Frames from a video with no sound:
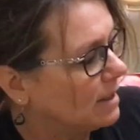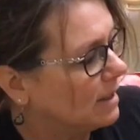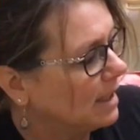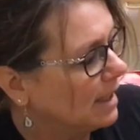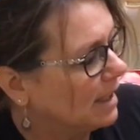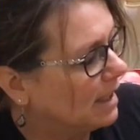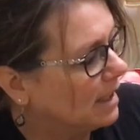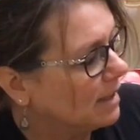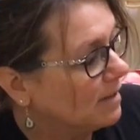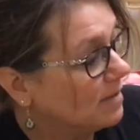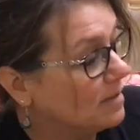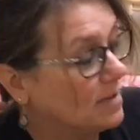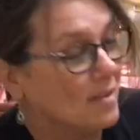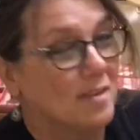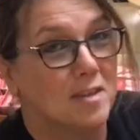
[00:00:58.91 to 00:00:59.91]
and I have
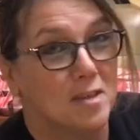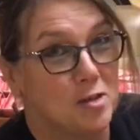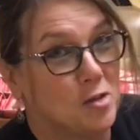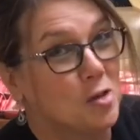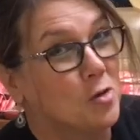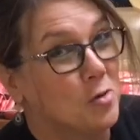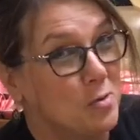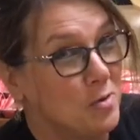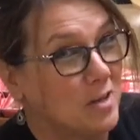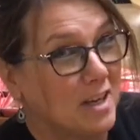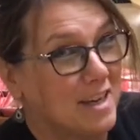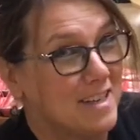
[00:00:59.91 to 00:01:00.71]
the tooth